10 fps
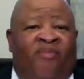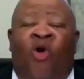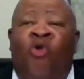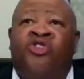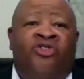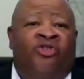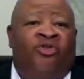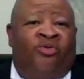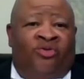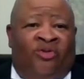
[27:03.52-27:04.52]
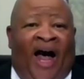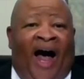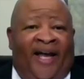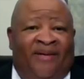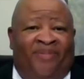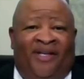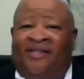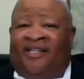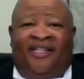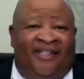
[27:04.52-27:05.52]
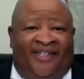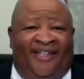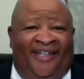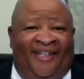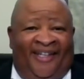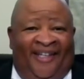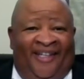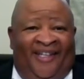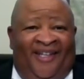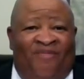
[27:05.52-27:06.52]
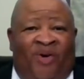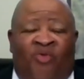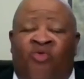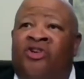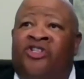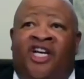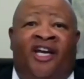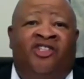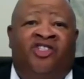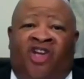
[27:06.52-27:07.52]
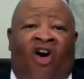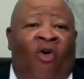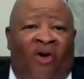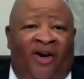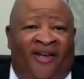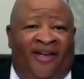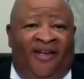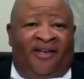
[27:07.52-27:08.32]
Emotional hype is easy, but real change is hard.